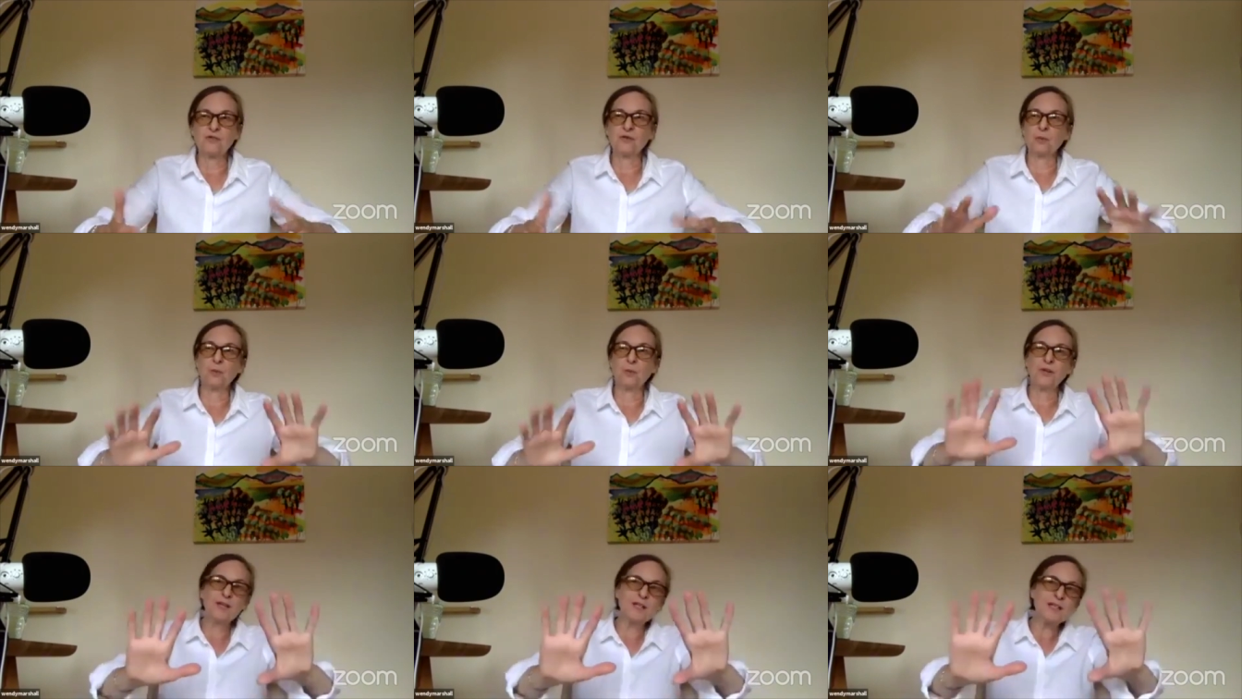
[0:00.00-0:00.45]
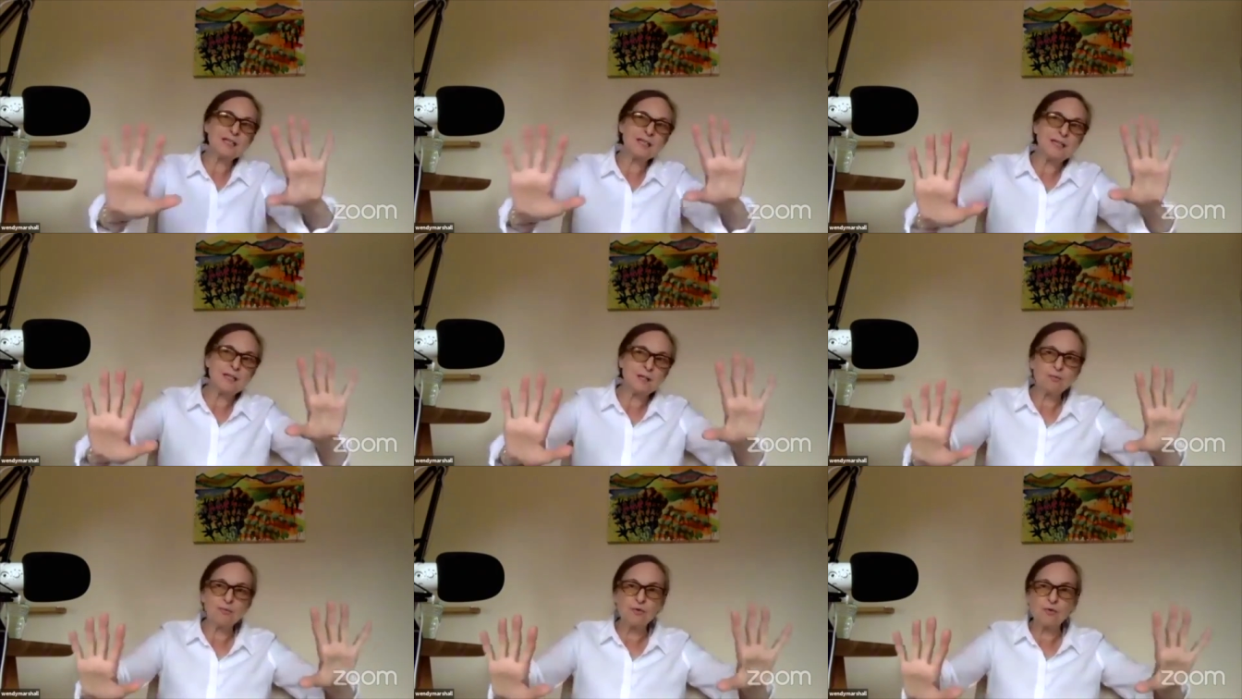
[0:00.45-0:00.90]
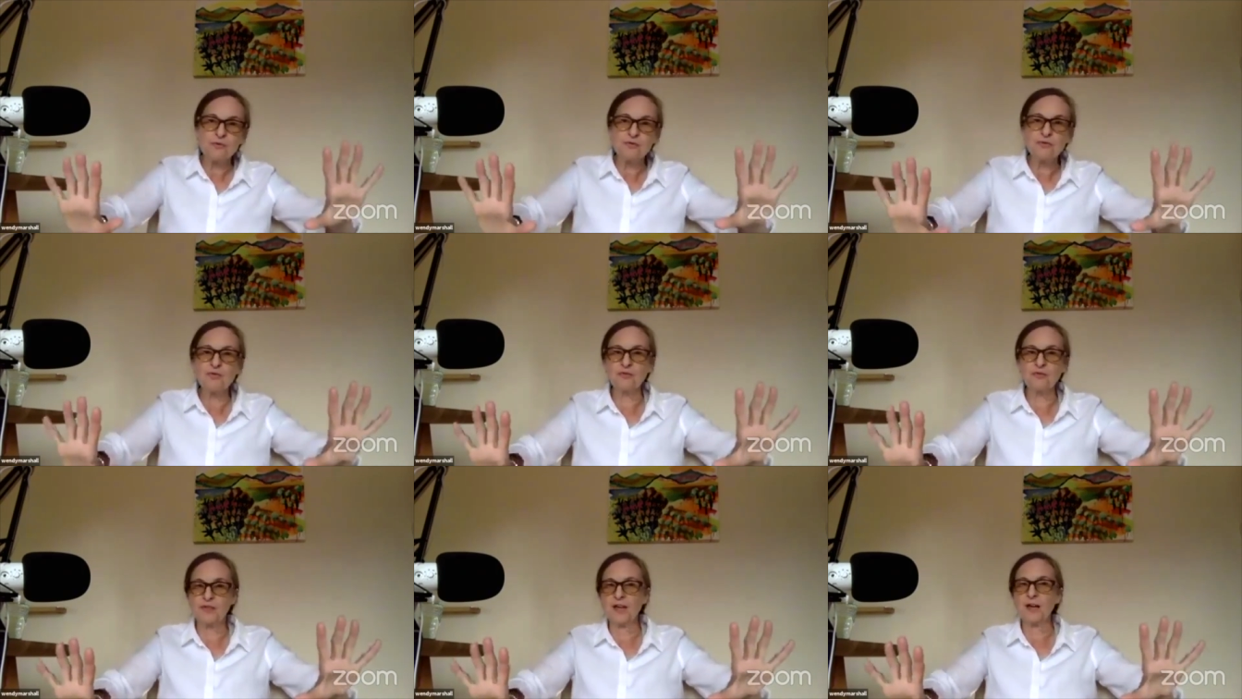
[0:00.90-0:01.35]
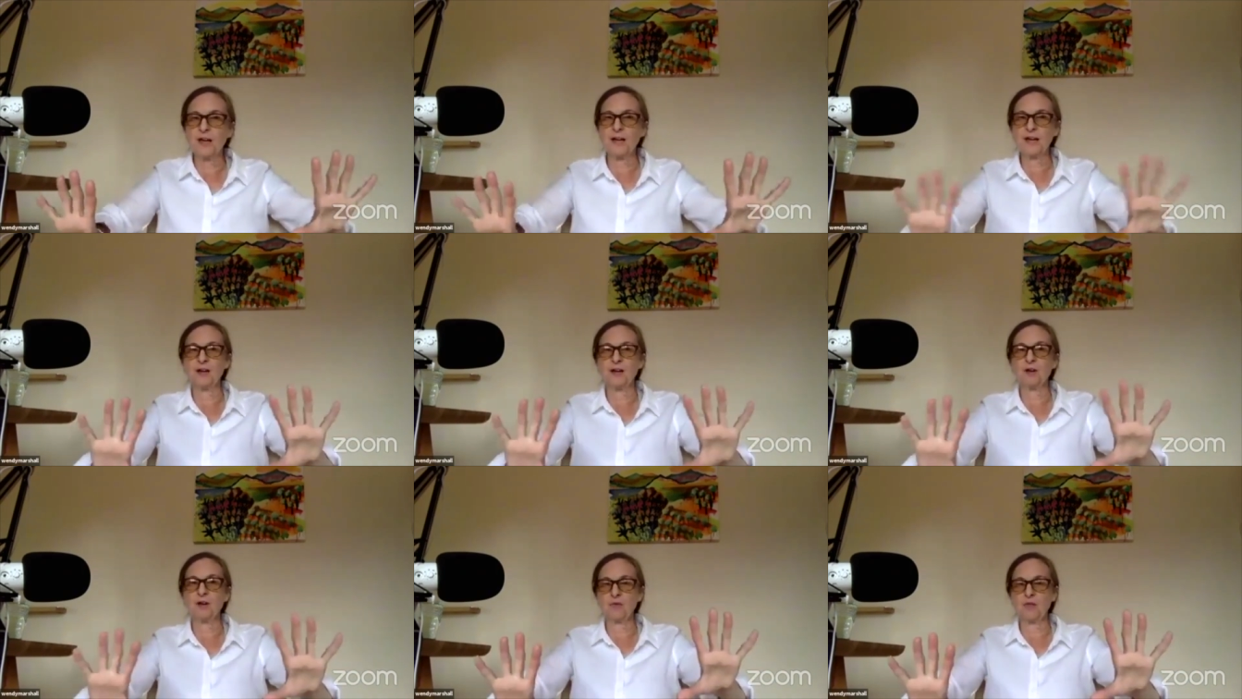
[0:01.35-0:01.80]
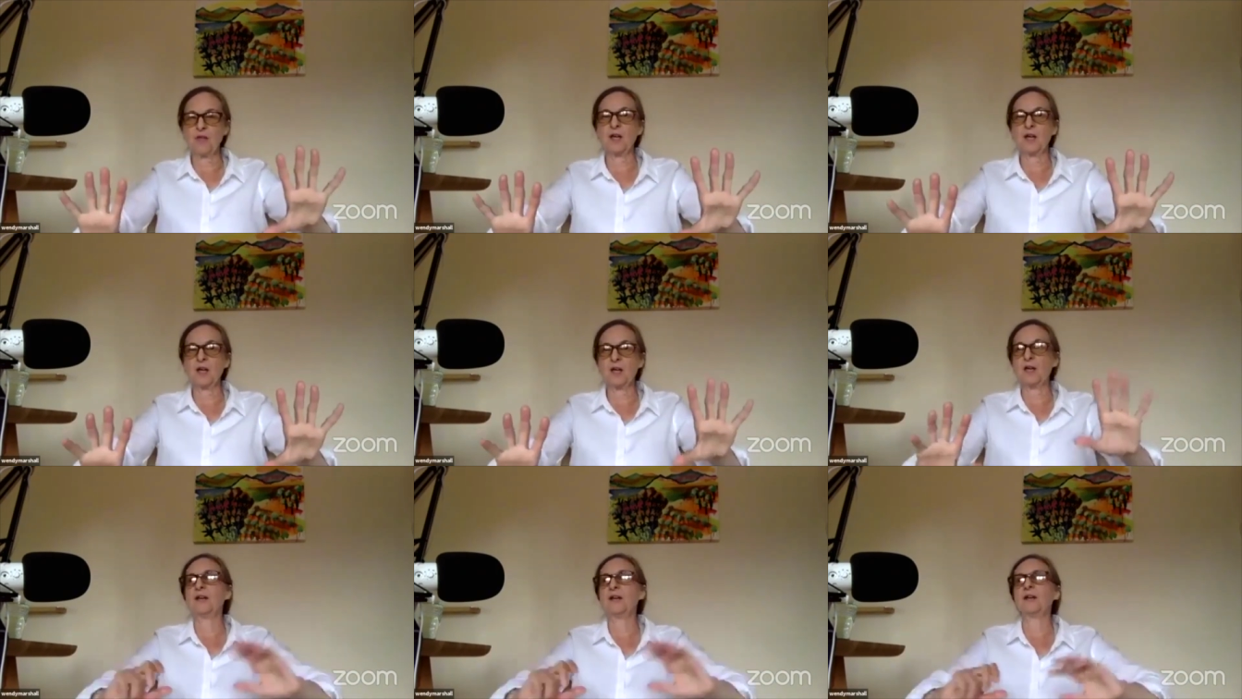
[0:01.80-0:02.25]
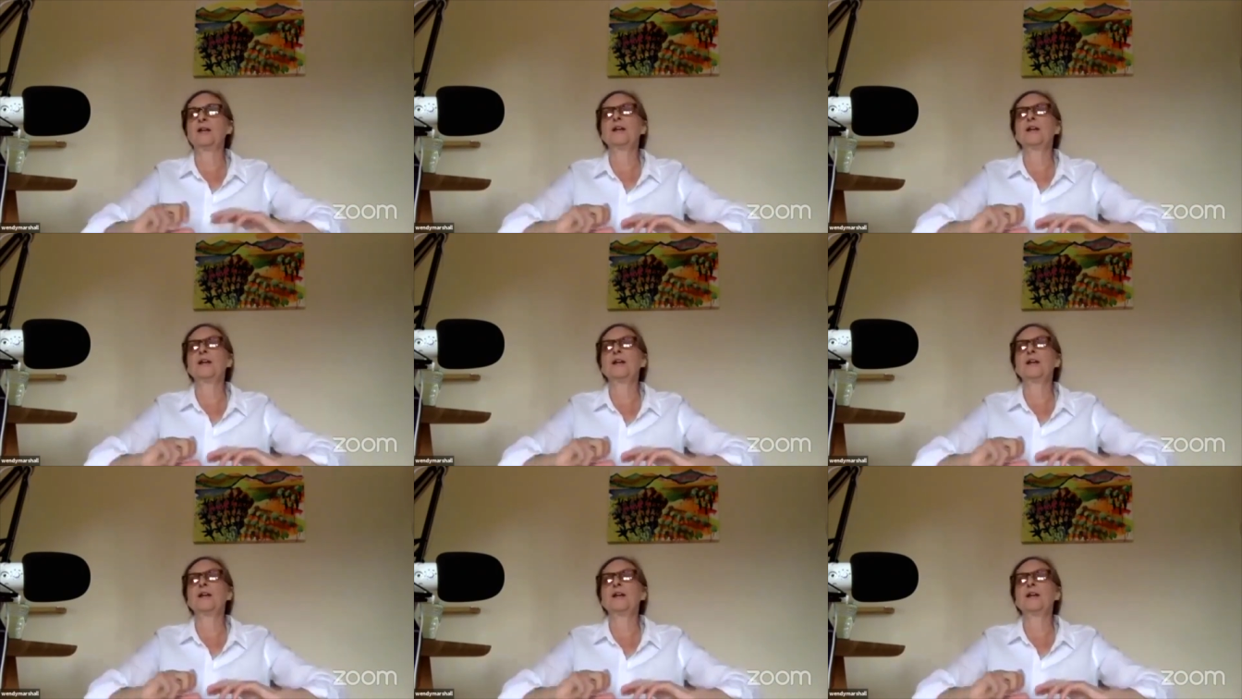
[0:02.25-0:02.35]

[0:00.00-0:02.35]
And we can see the proof of that out there.